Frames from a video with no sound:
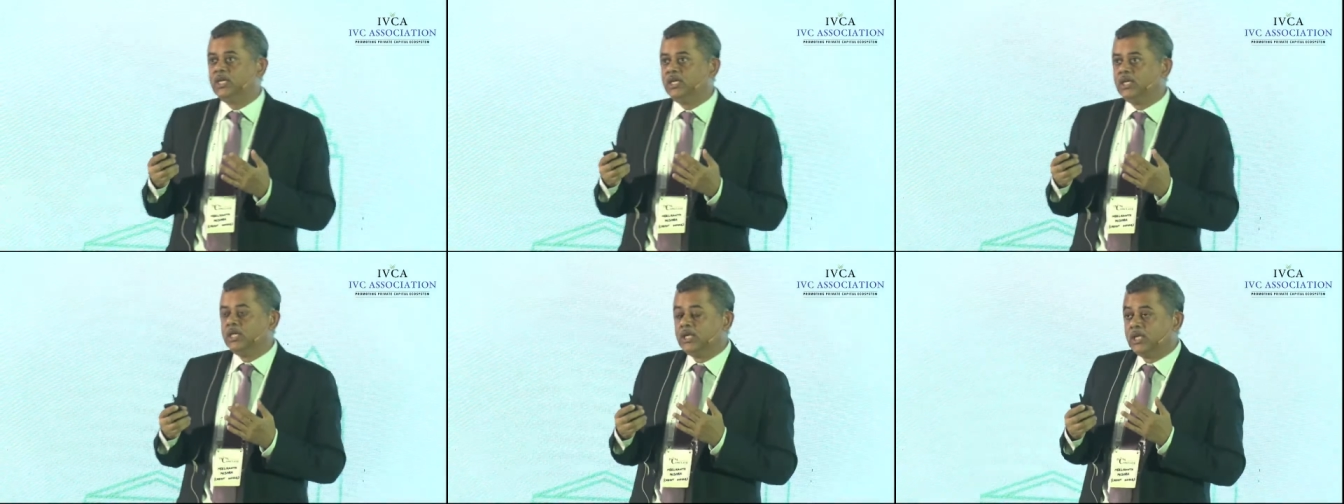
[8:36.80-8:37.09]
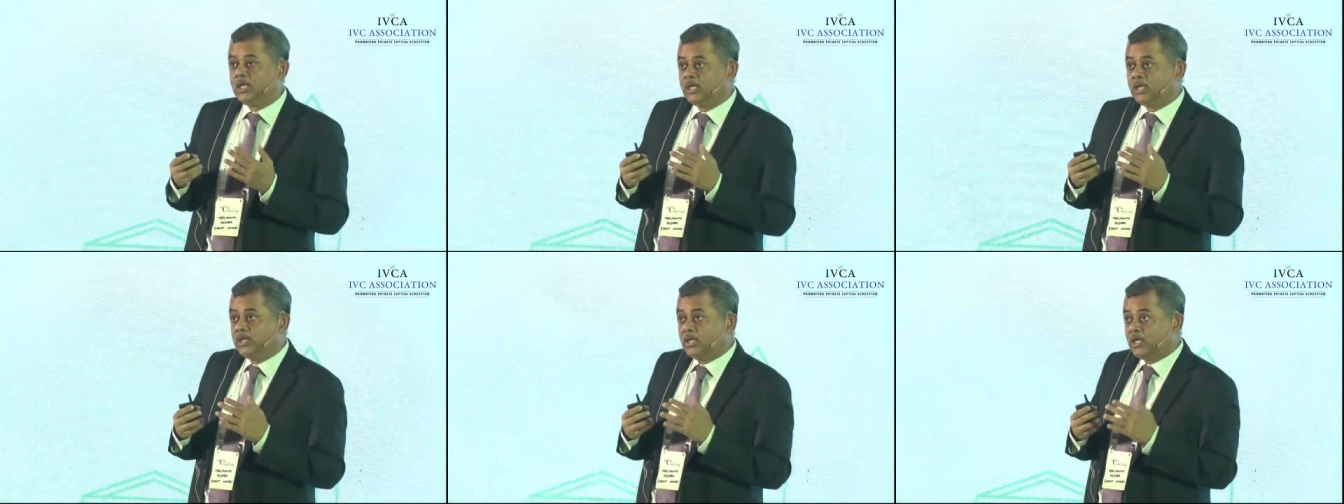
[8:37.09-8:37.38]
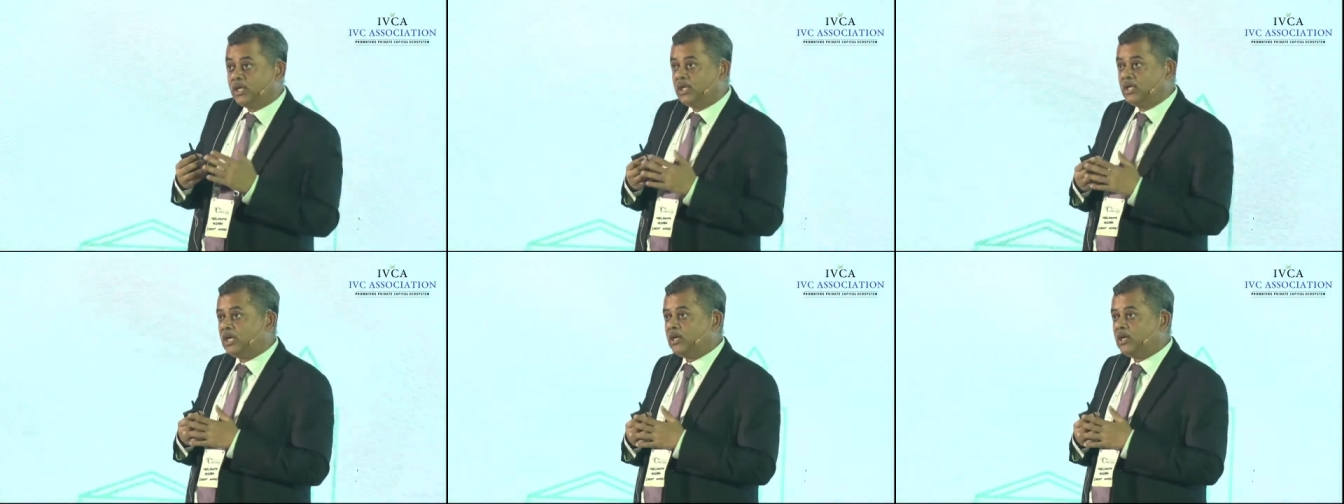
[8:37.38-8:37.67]
There are
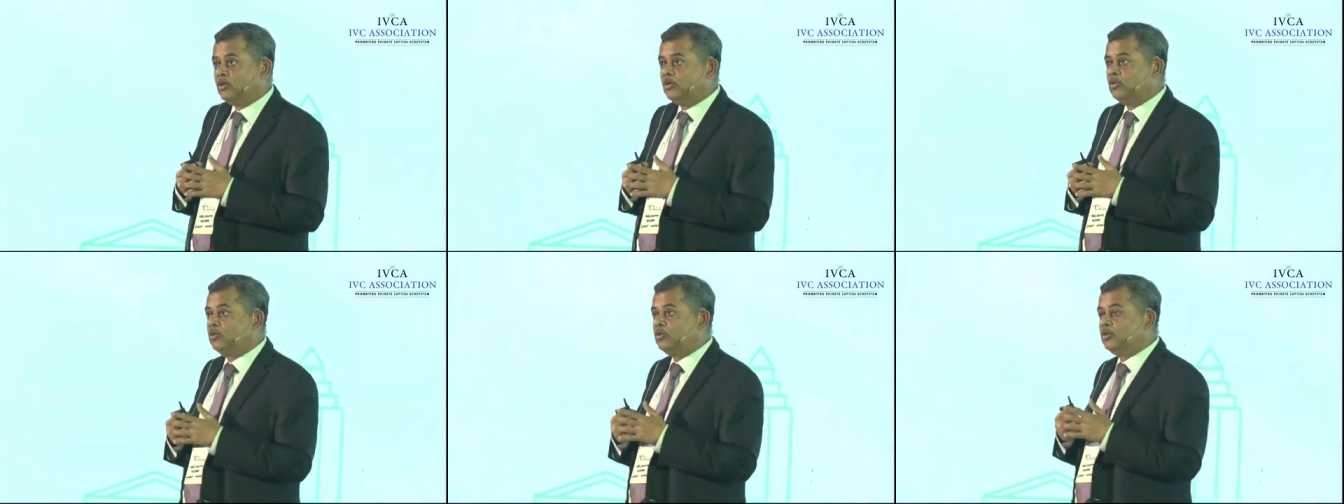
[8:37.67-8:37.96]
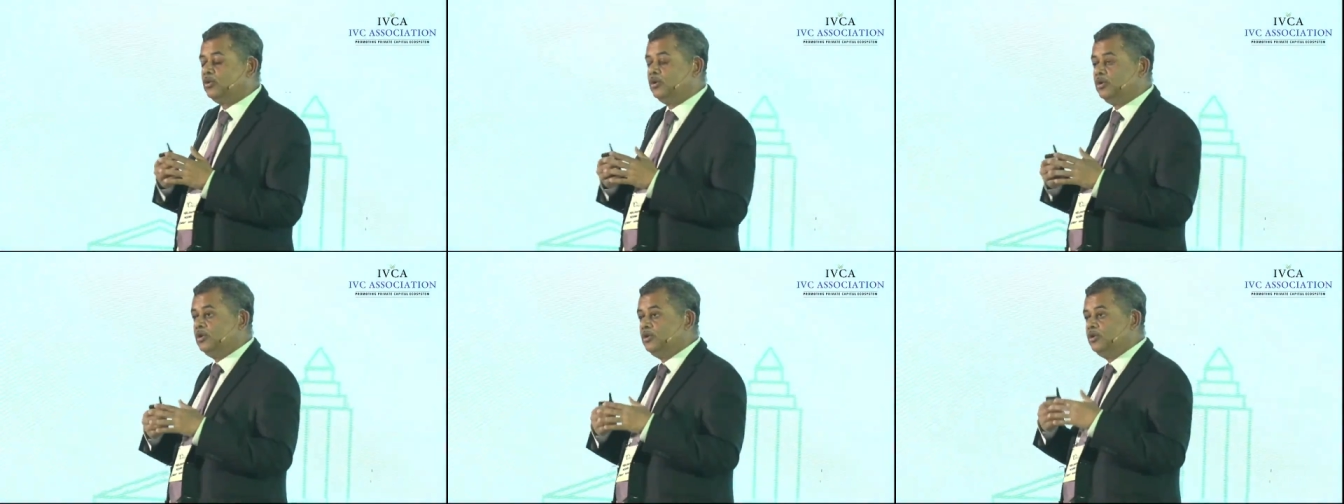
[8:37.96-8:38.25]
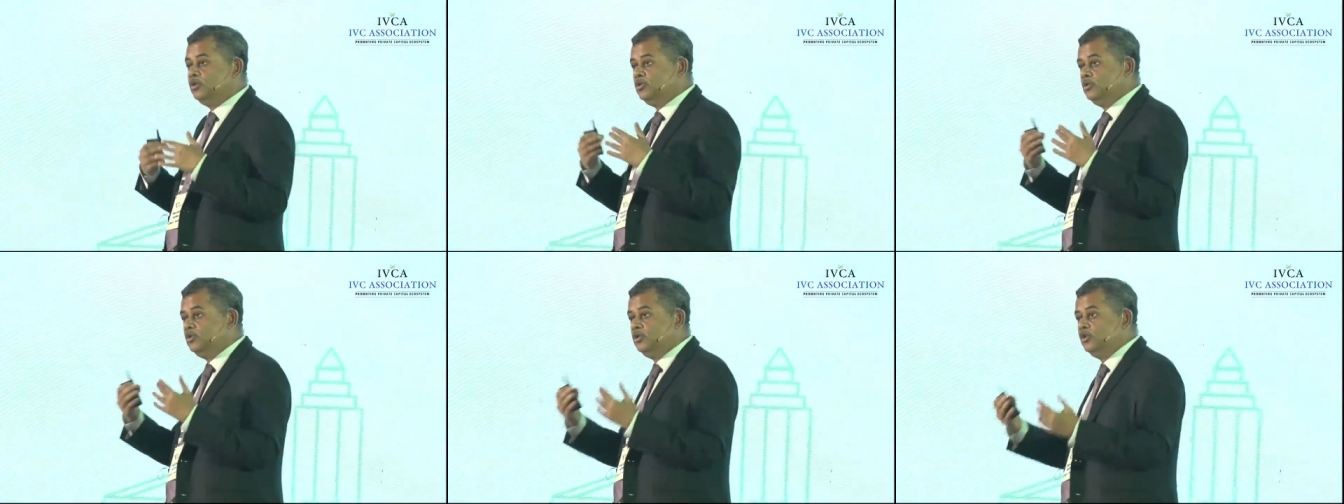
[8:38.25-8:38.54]
now
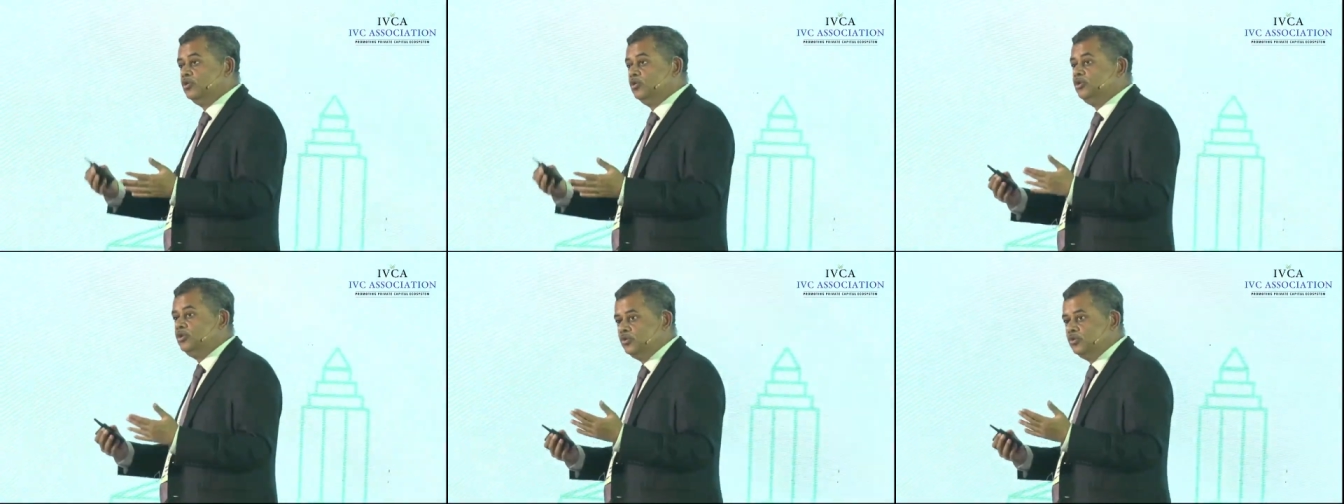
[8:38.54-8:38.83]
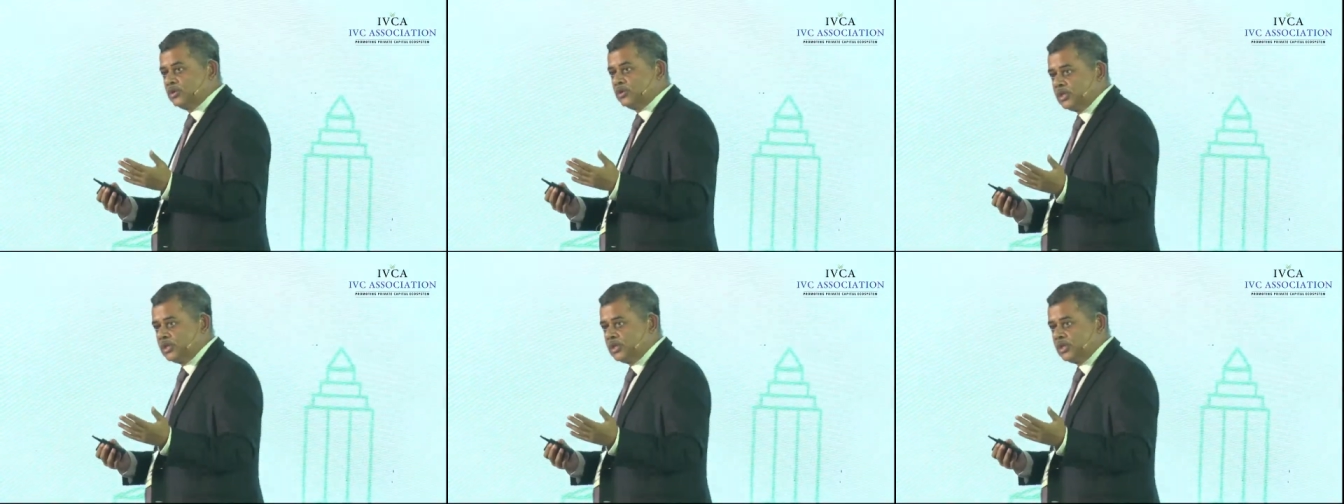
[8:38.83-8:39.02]
new use cases